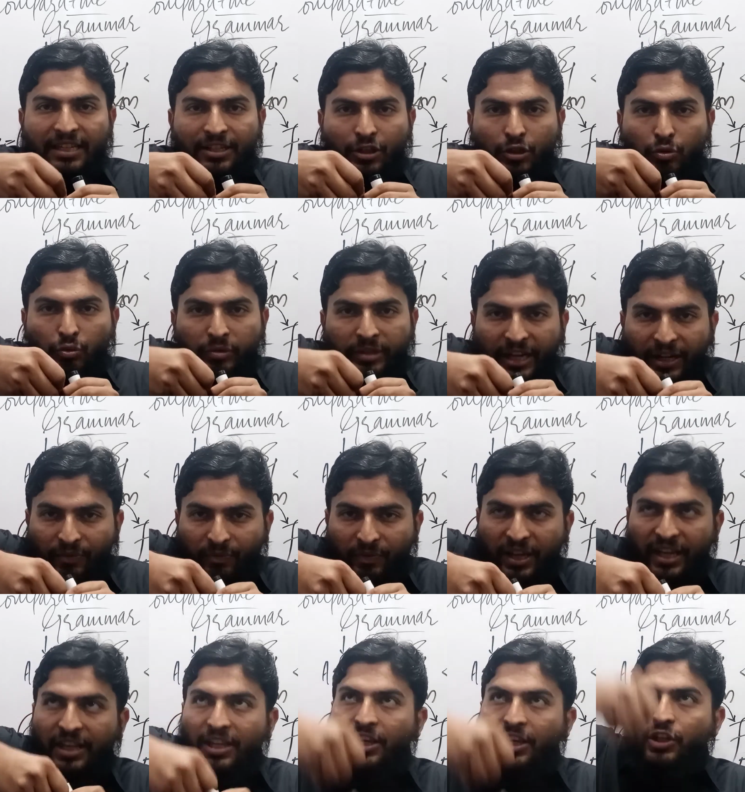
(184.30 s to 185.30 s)
us to that
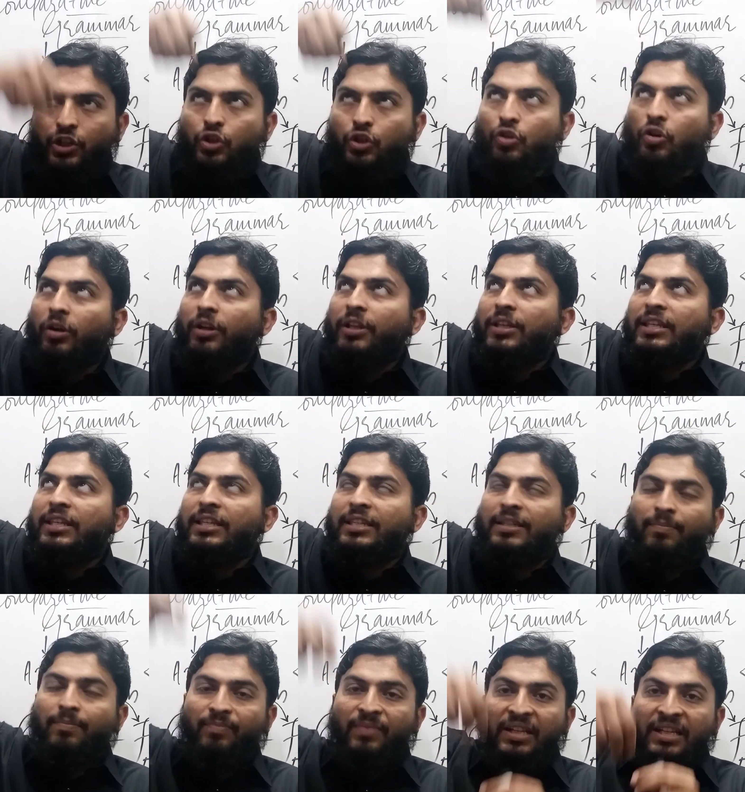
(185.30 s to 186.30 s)
very
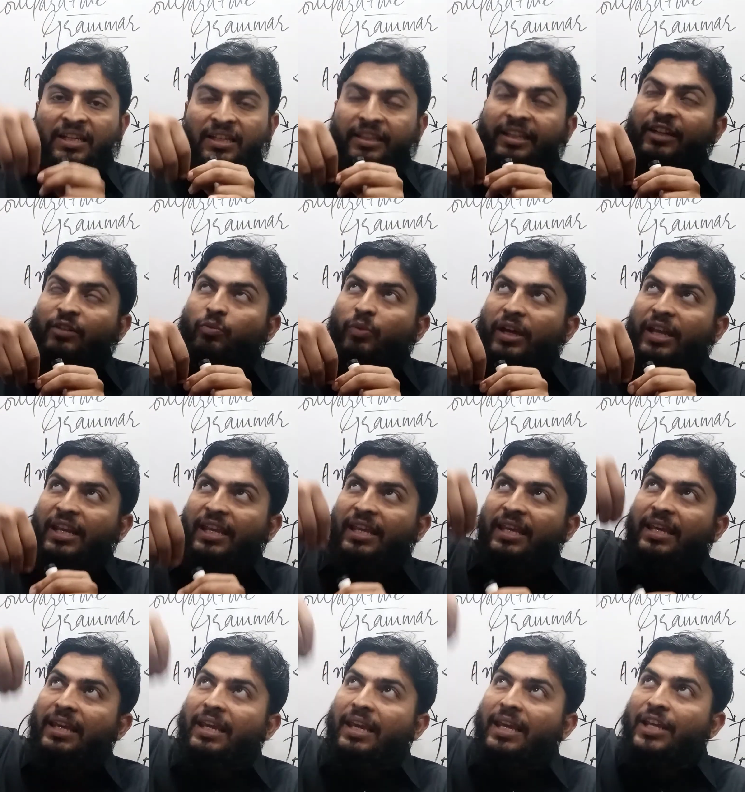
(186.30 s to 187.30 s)
historicism, that
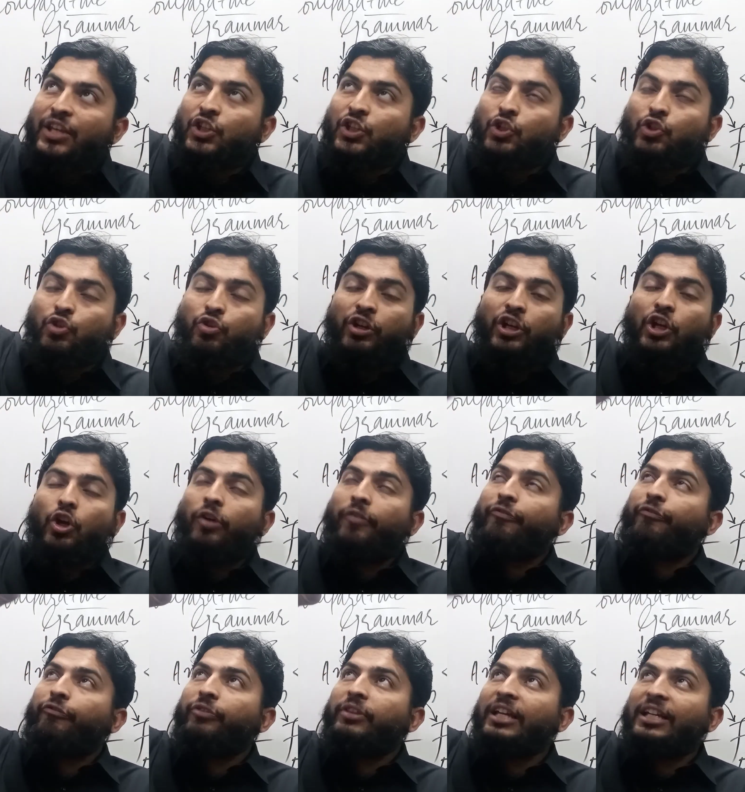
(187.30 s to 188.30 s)
very history
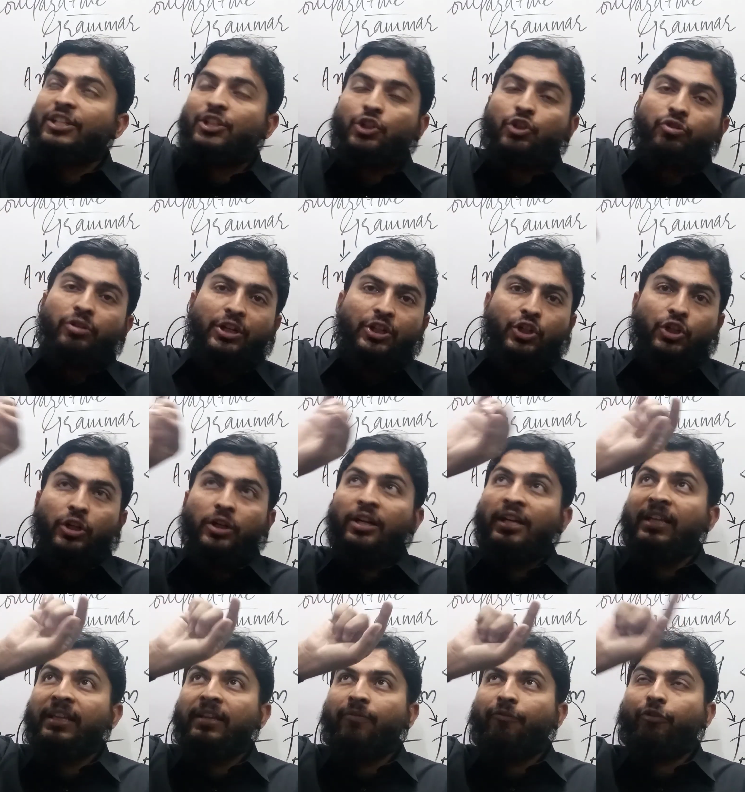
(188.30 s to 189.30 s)
of that structure,
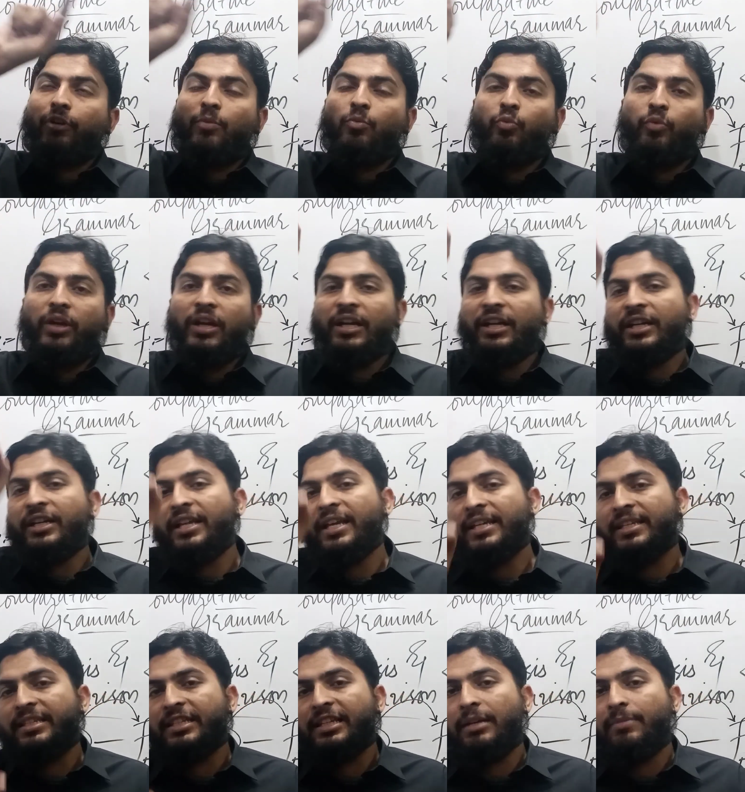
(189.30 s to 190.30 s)
from where it
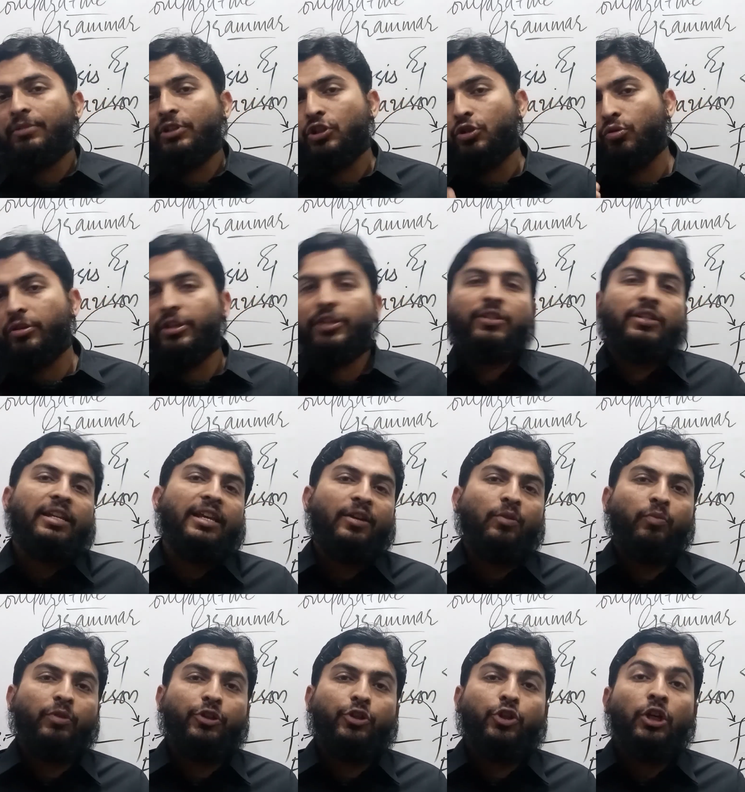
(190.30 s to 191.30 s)
has come into this
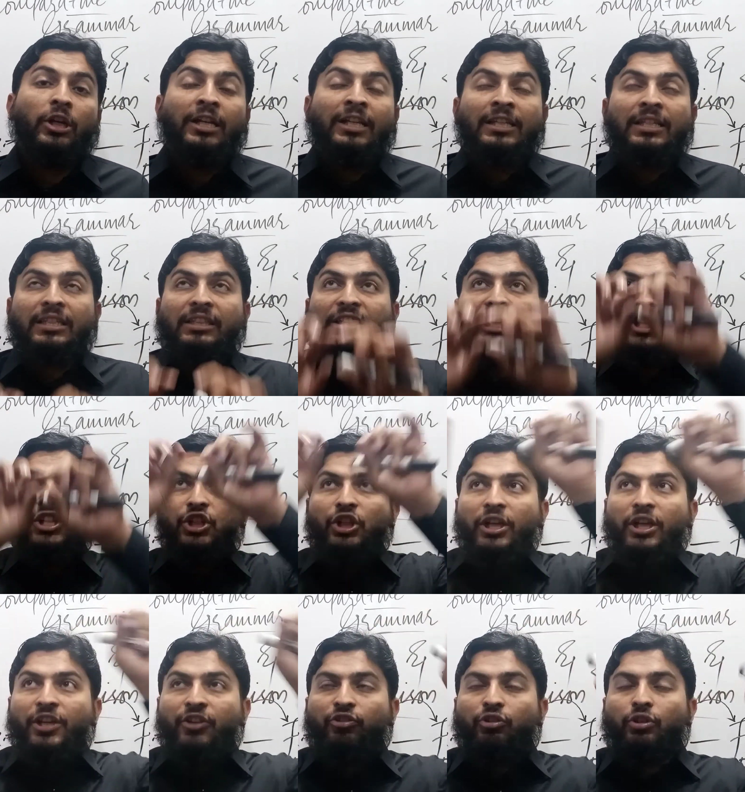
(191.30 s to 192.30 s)
language. Such
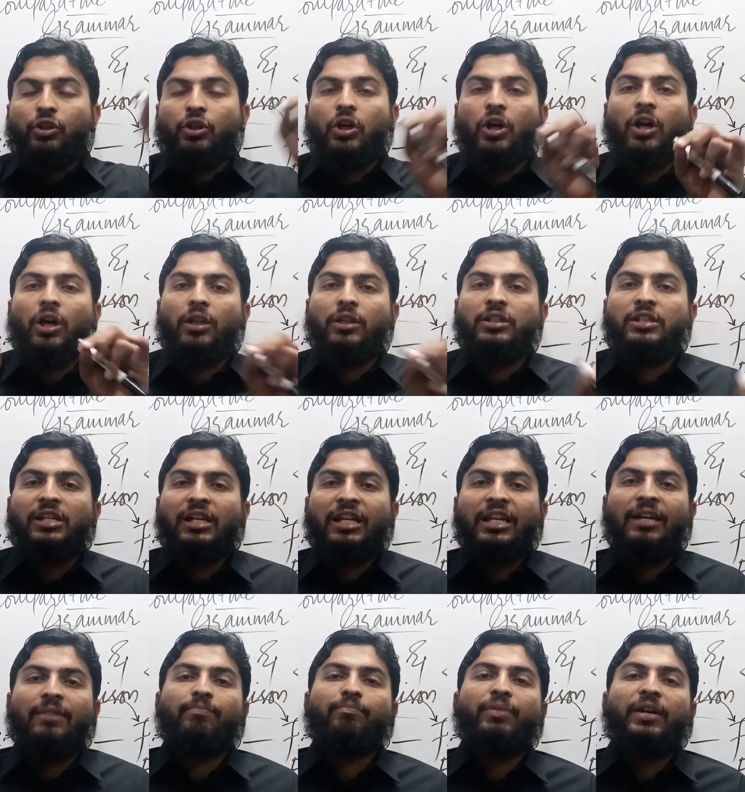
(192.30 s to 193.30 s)
is called
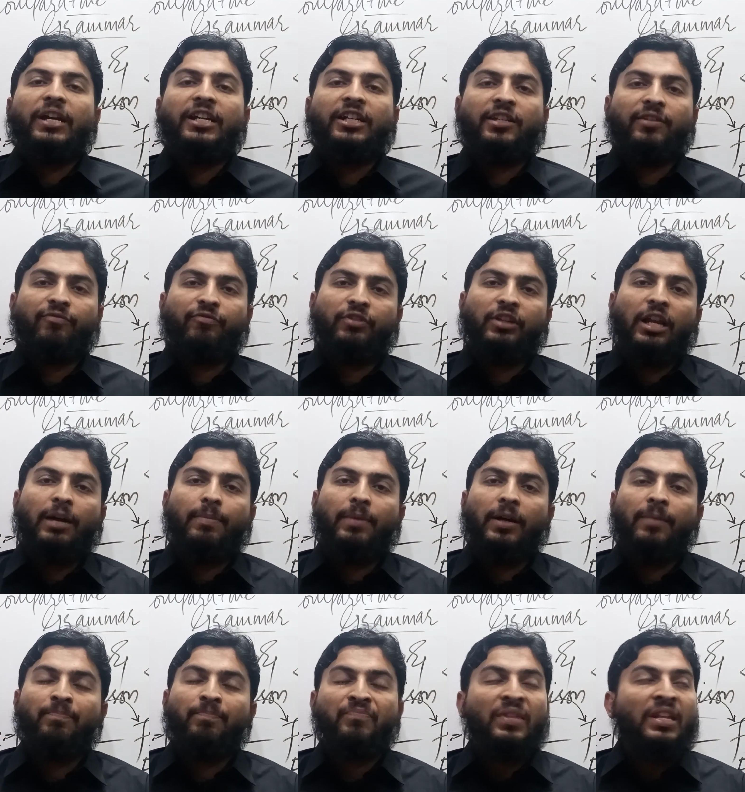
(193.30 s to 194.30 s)
comparative
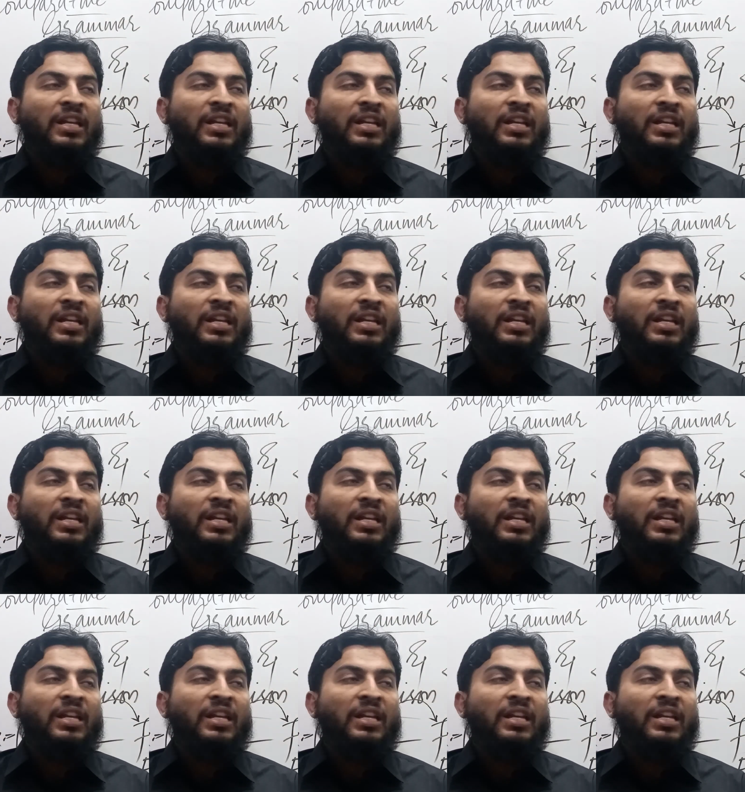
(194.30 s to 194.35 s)
grammar.